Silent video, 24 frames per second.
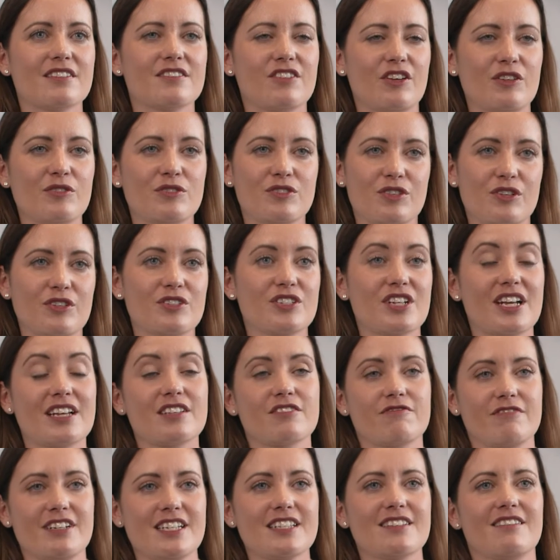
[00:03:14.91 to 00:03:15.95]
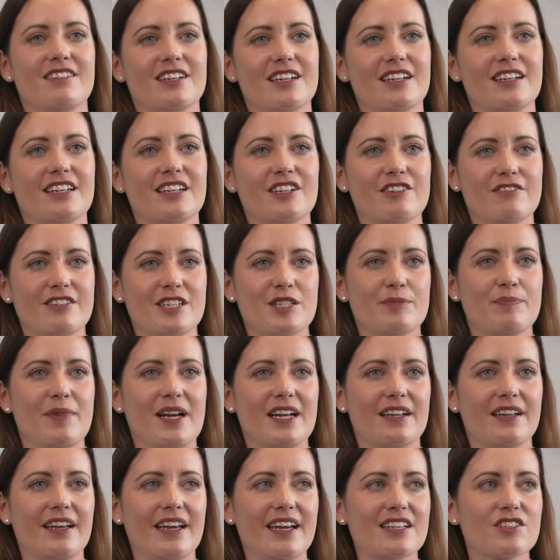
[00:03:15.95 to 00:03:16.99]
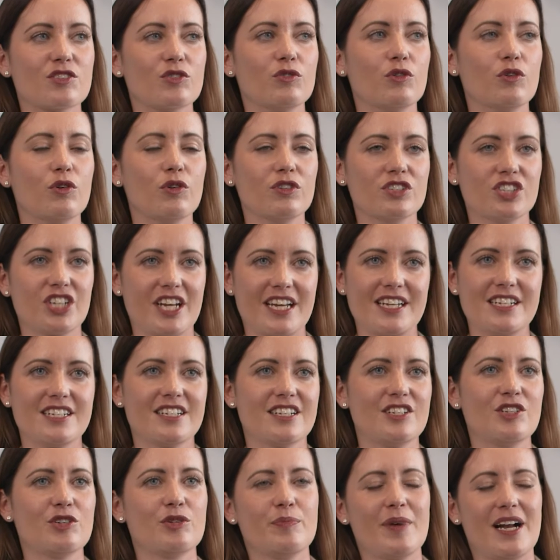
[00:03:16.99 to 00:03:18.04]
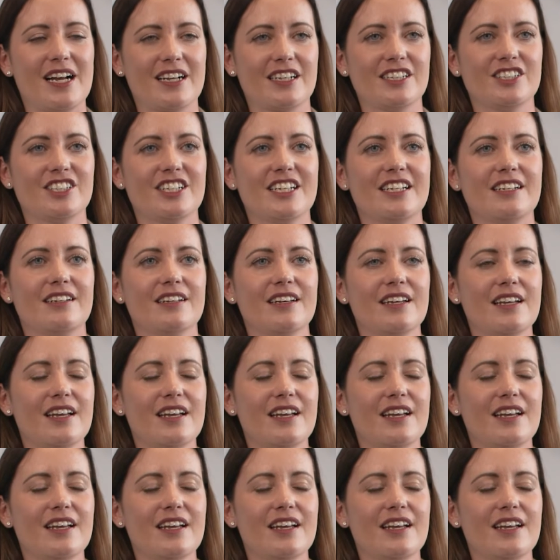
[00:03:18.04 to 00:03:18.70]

such as recycling crisp packets or changing your packaging.